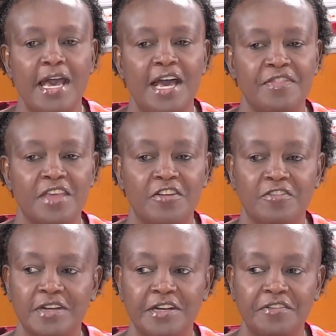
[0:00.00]
and they have
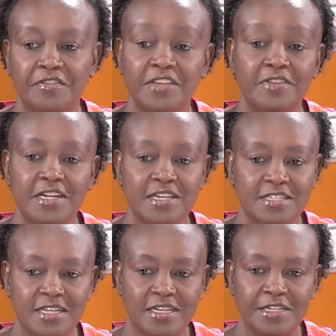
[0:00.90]
uh, given us,
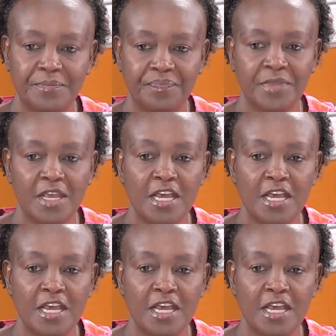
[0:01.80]
um,